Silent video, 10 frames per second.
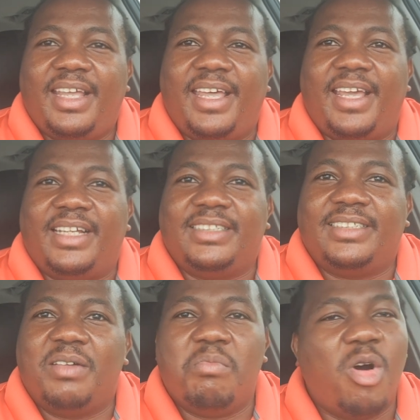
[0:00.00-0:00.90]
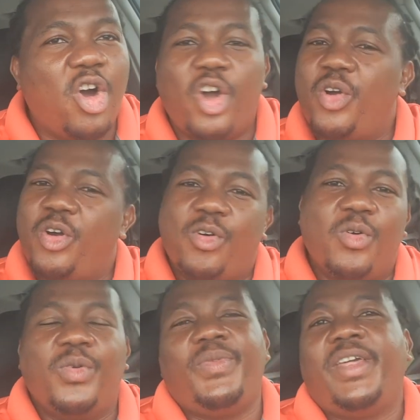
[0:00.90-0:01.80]
And more,
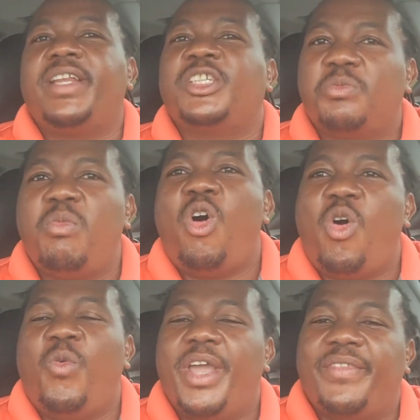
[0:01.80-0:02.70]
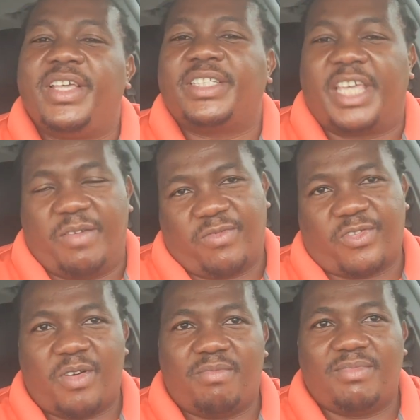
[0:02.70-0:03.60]
there is more where this came
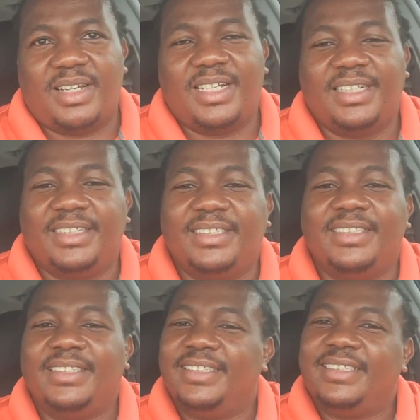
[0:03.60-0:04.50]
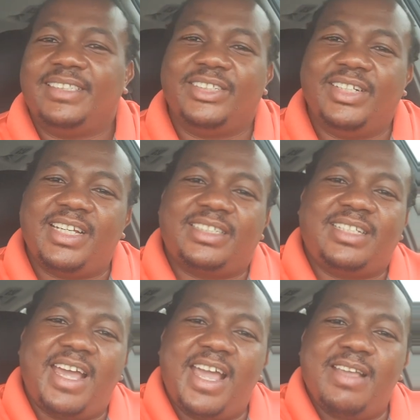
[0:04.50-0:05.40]
from. Till next
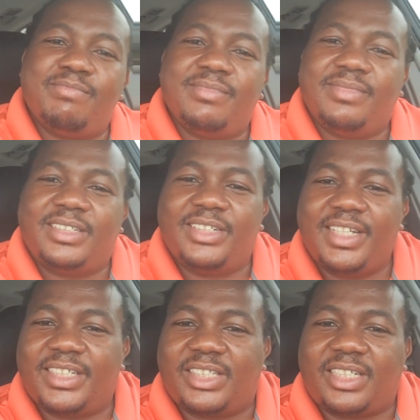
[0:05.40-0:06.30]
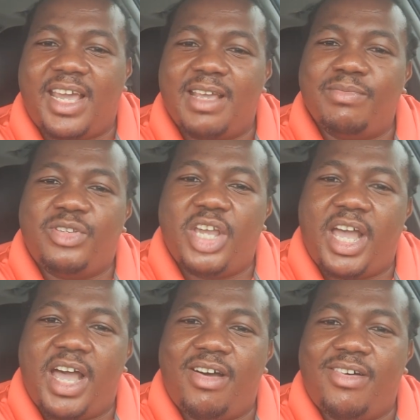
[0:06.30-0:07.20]
time,
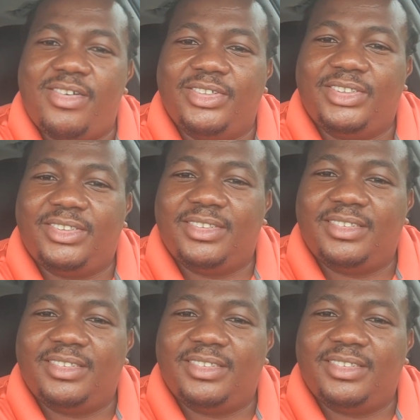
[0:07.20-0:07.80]
Charles.